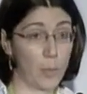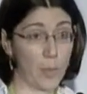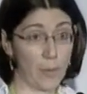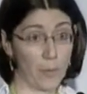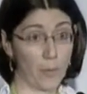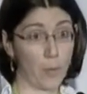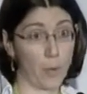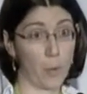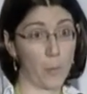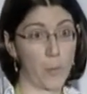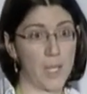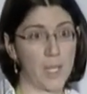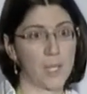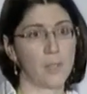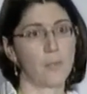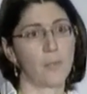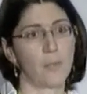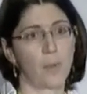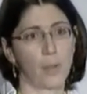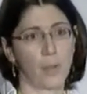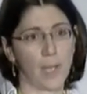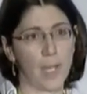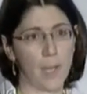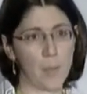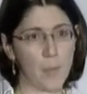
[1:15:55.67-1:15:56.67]
performance
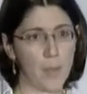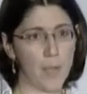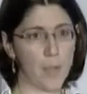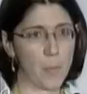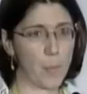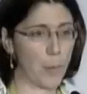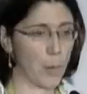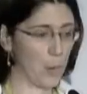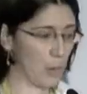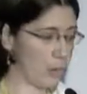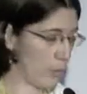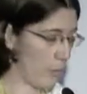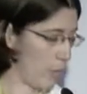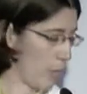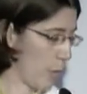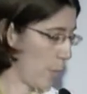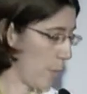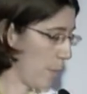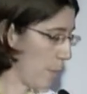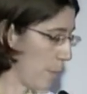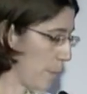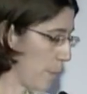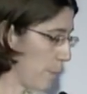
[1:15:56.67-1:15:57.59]
from the IP point of view.